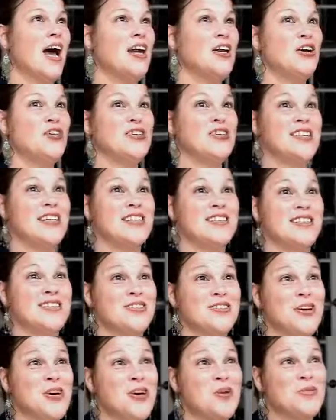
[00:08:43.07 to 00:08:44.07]
I know it says
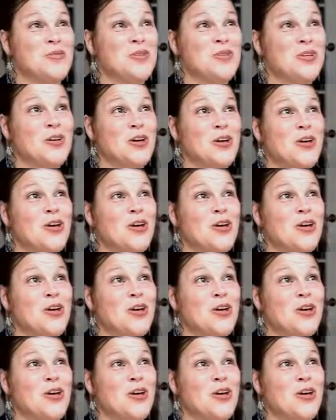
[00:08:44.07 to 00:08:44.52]
in Psalms